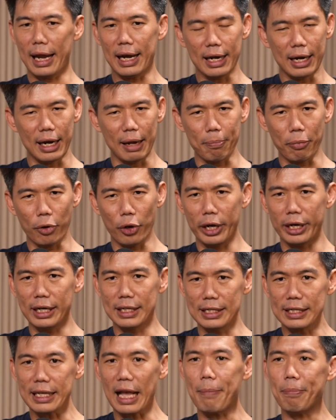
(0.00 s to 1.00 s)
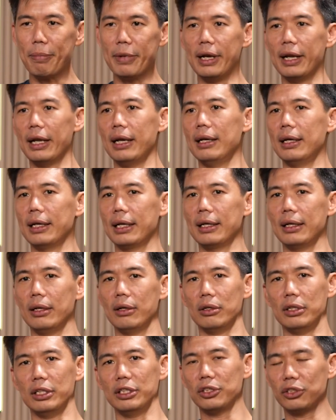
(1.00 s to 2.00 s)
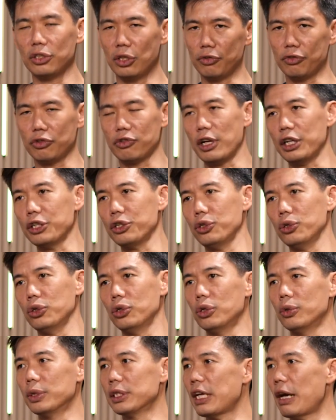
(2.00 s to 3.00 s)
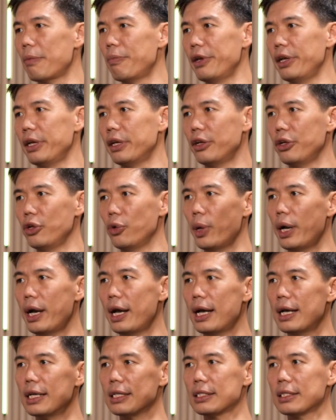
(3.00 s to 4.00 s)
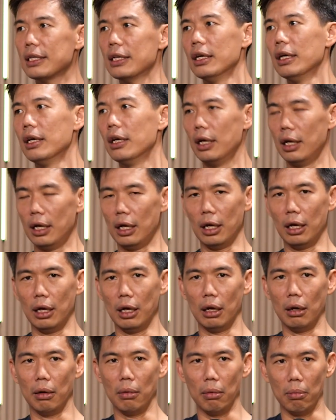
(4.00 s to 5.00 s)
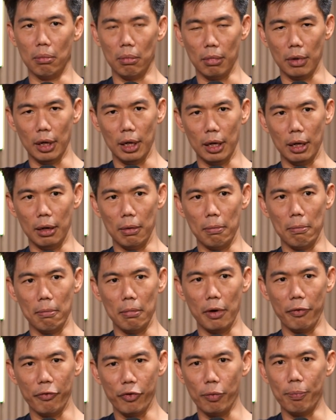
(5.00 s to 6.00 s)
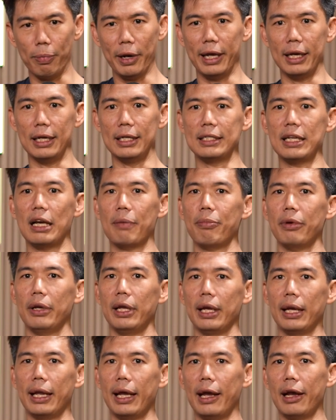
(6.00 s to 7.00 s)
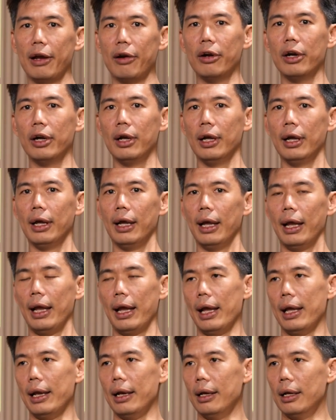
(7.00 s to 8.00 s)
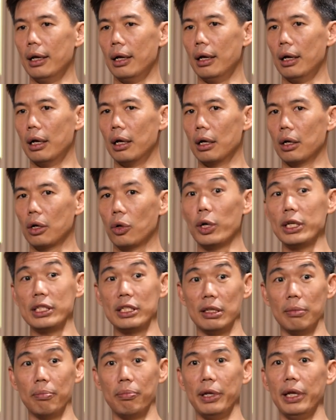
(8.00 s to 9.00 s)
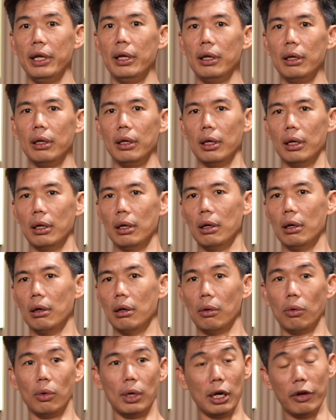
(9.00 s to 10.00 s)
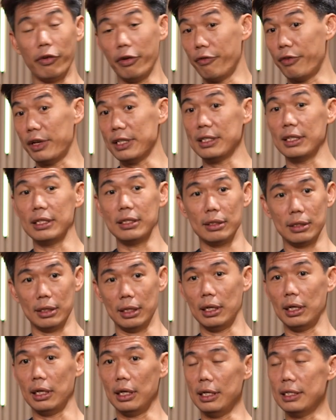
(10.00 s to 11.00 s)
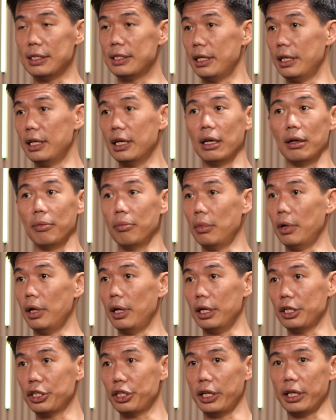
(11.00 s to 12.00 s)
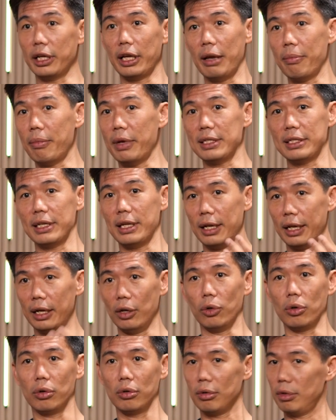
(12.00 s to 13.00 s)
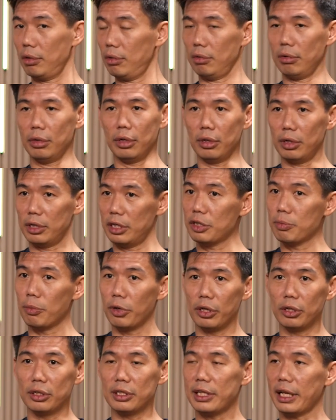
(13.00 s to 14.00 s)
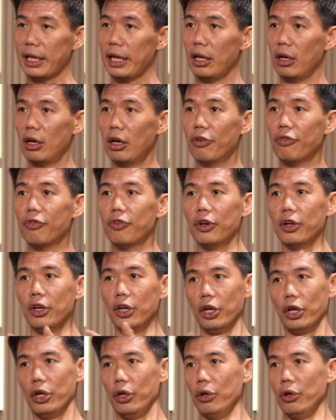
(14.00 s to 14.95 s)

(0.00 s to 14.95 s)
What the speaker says: at that point, it just happened that this sort of trust show was happening in the US, a few players happening there. And quite simply, one of our investors, Insignia, and actually came and said, look, this model is taking off.